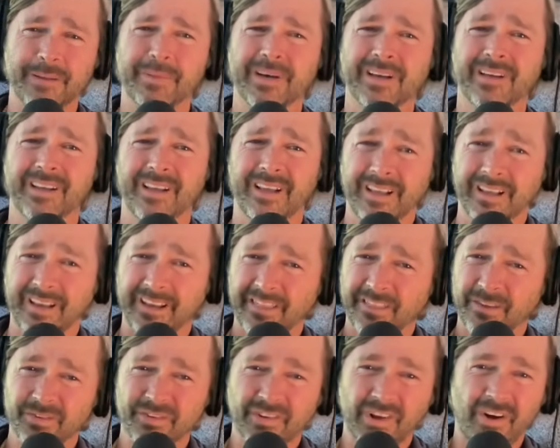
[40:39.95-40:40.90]
but
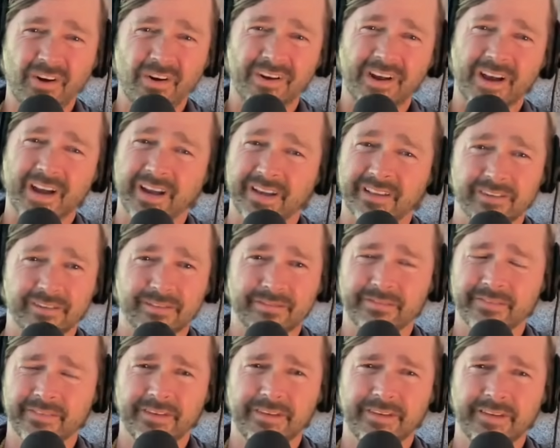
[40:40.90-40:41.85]
there's all kinds of
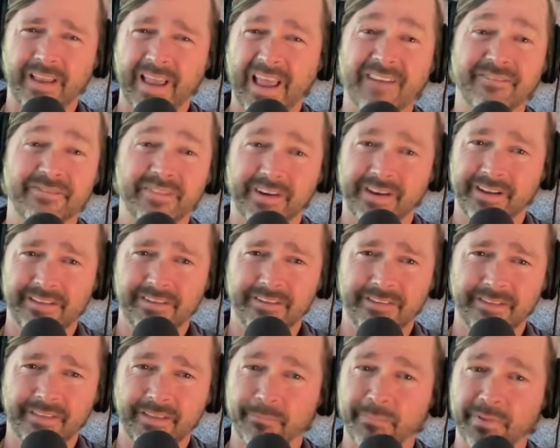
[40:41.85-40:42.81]

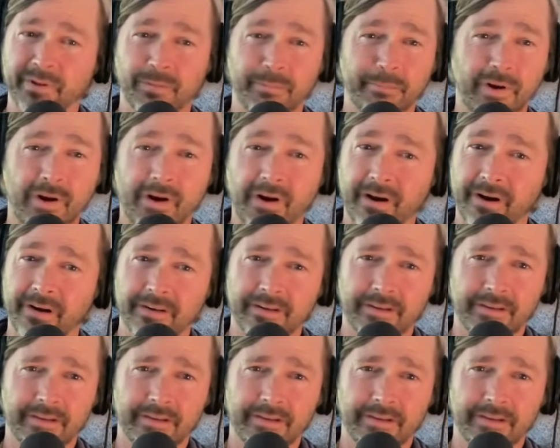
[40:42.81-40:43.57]
evidence that Bill Barr